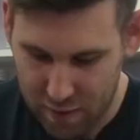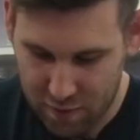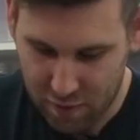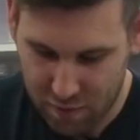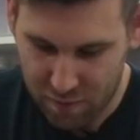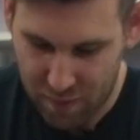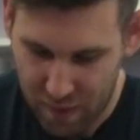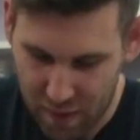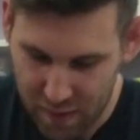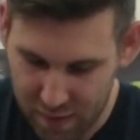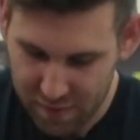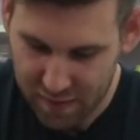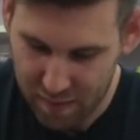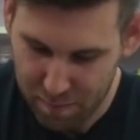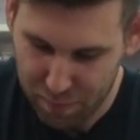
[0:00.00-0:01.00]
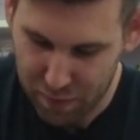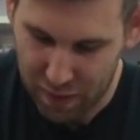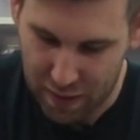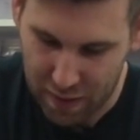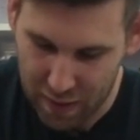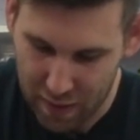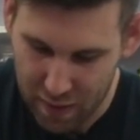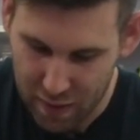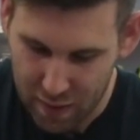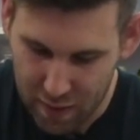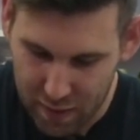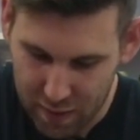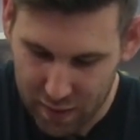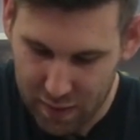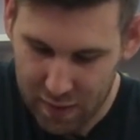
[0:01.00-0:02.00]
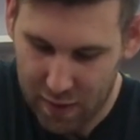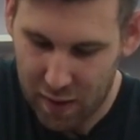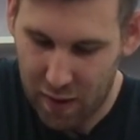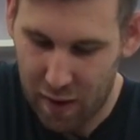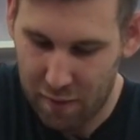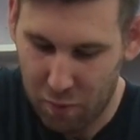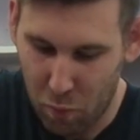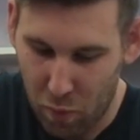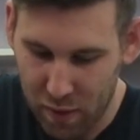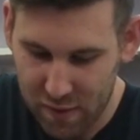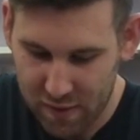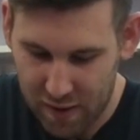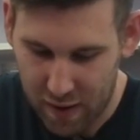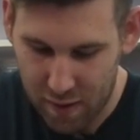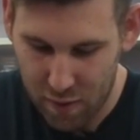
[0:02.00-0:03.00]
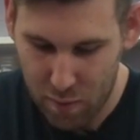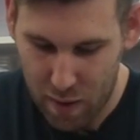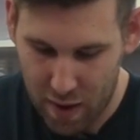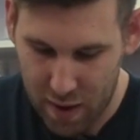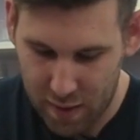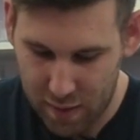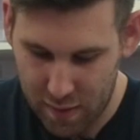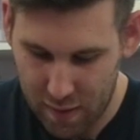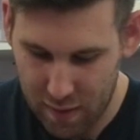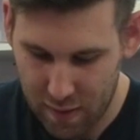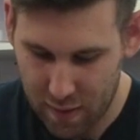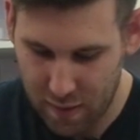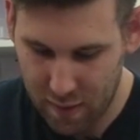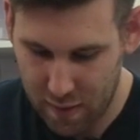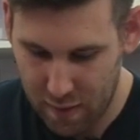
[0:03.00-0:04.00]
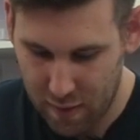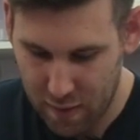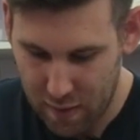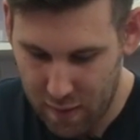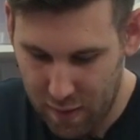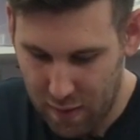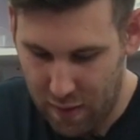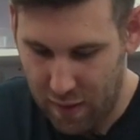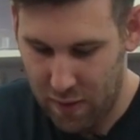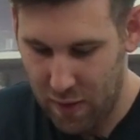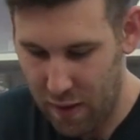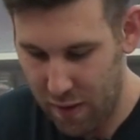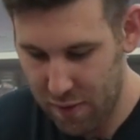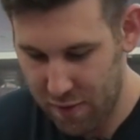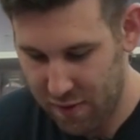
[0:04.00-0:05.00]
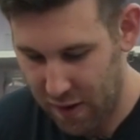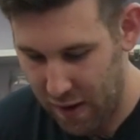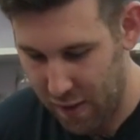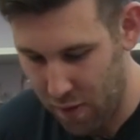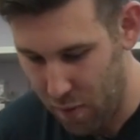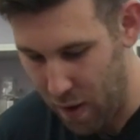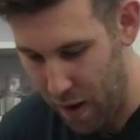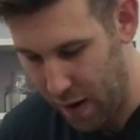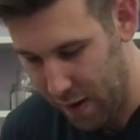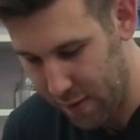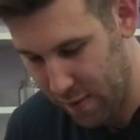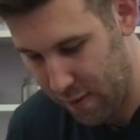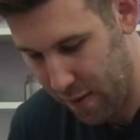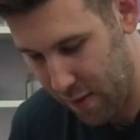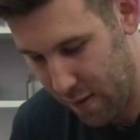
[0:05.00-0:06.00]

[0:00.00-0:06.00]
and just very simply cut off one side of the rind and the other side of the rind,